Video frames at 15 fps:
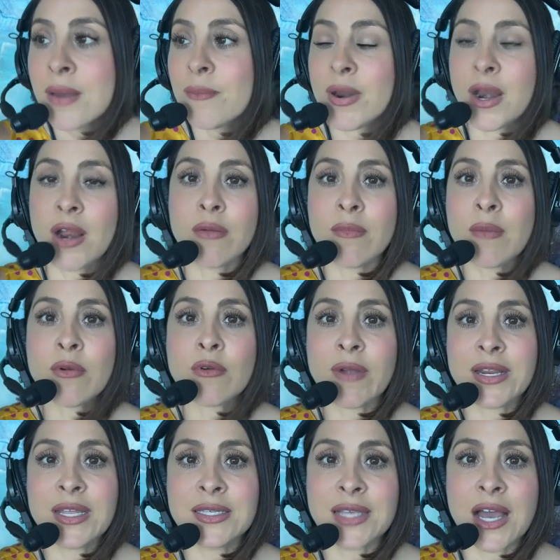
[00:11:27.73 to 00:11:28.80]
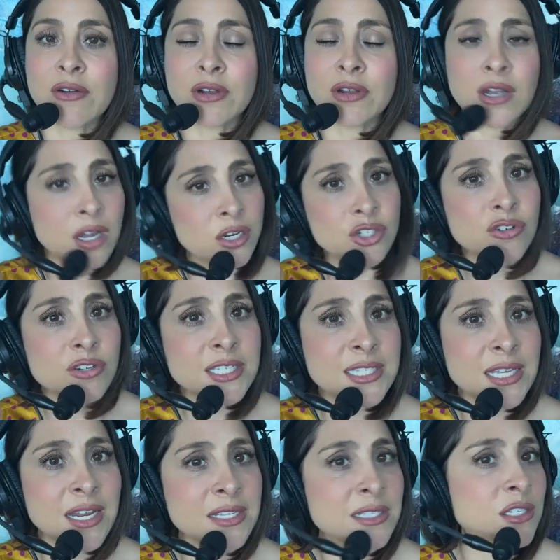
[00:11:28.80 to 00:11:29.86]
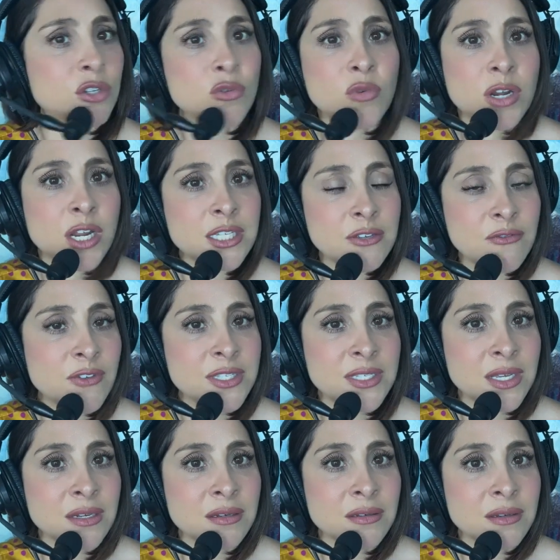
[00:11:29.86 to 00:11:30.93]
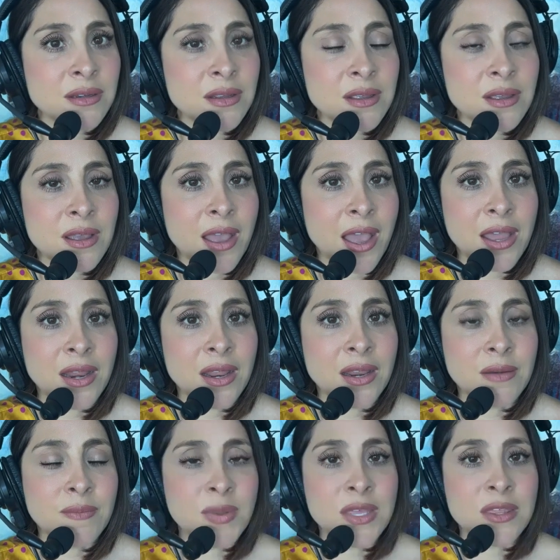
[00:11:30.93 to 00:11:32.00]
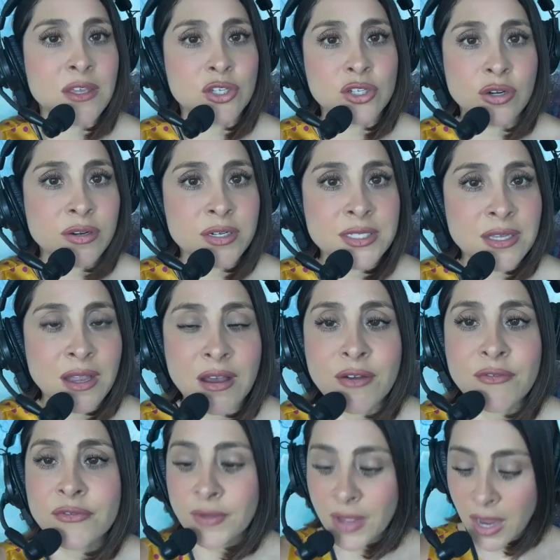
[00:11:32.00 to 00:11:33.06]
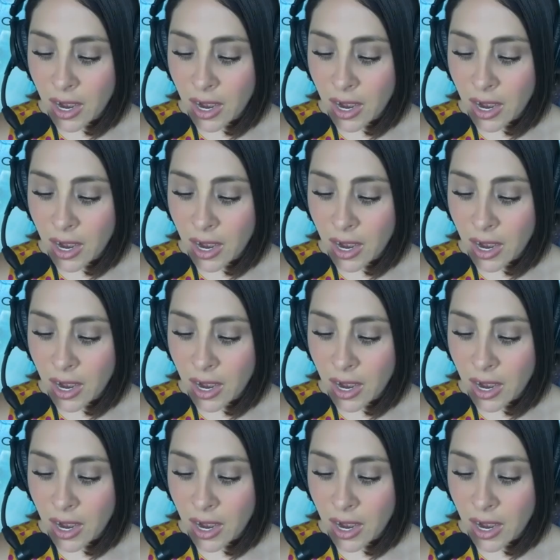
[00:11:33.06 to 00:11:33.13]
But I remember writing down countries that I still wanted to visit and be the tourist of.